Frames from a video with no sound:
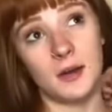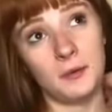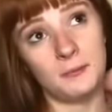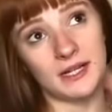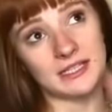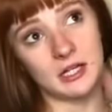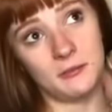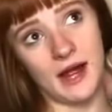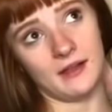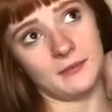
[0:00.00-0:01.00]
couple months go
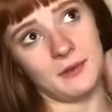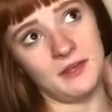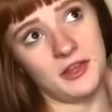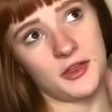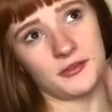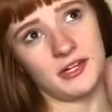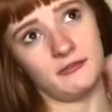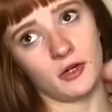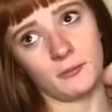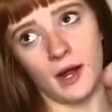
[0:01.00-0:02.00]
by, like, maybe
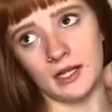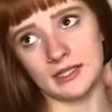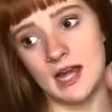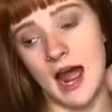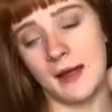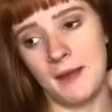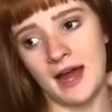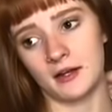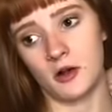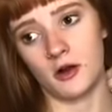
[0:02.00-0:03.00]
3-4 months. I'm
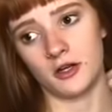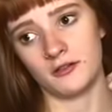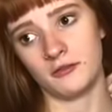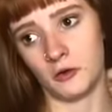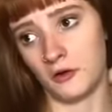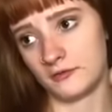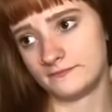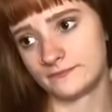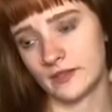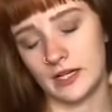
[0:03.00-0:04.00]
at a carnival.
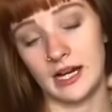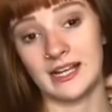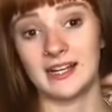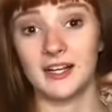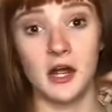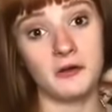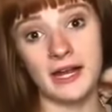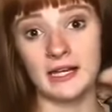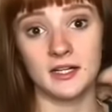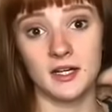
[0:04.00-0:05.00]
A
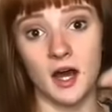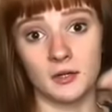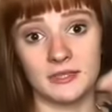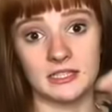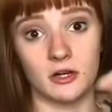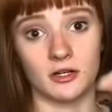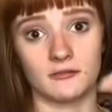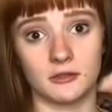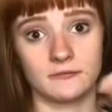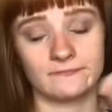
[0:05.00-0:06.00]
cocaine anonymous
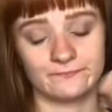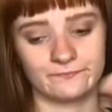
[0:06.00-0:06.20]
carnival.